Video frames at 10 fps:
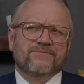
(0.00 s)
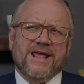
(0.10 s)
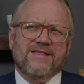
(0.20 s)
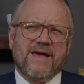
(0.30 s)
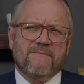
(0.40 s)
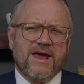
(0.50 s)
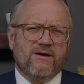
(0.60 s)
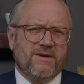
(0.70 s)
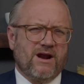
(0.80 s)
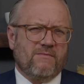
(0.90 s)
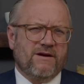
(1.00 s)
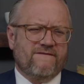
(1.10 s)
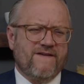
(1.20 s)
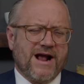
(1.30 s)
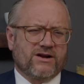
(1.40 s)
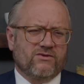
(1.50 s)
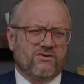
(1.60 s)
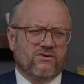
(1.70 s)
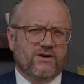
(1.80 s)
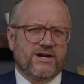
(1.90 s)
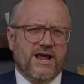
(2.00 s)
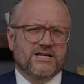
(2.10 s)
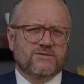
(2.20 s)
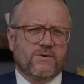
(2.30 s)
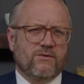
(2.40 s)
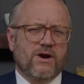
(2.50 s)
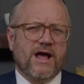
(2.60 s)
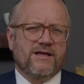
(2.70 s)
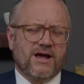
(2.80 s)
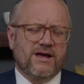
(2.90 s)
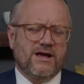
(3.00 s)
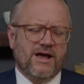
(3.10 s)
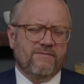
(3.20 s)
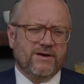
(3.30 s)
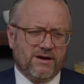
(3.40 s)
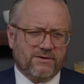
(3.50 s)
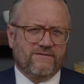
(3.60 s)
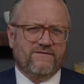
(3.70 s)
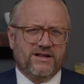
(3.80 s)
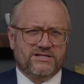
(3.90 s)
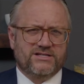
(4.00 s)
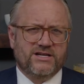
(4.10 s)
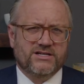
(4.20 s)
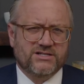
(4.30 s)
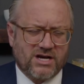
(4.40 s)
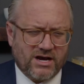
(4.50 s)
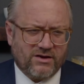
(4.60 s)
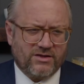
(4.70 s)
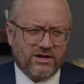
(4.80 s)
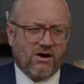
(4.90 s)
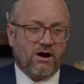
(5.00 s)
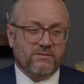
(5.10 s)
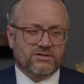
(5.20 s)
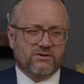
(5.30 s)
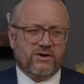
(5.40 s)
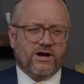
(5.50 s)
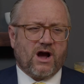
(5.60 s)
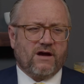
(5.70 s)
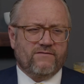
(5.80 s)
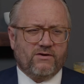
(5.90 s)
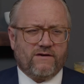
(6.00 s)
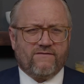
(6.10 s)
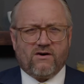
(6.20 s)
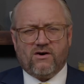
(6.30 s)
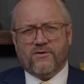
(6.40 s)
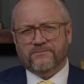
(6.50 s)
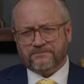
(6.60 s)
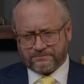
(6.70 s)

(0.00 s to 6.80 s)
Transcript: And that may or may not have been a factor in the early days. But what I have become convinced is uh, the economist Louis Gove, who I follow